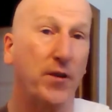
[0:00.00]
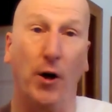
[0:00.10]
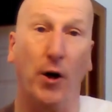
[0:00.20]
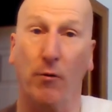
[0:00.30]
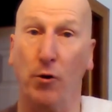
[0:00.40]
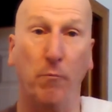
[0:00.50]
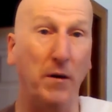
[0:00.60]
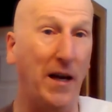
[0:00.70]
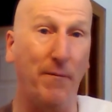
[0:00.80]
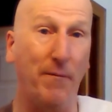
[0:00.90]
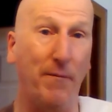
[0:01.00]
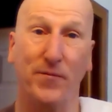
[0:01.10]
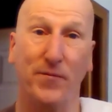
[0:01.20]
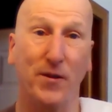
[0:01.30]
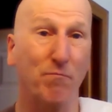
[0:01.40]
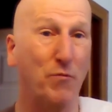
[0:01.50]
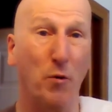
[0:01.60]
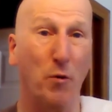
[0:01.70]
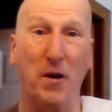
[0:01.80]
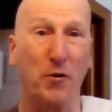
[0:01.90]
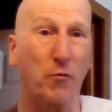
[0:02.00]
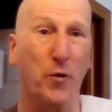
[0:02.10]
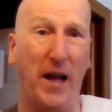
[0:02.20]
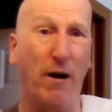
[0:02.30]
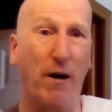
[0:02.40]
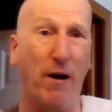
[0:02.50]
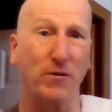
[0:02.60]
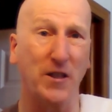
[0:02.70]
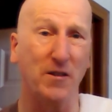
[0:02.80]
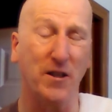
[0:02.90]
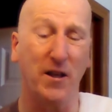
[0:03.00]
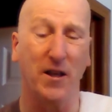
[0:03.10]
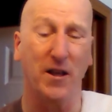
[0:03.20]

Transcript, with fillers: You know, you'll be under $40 easily.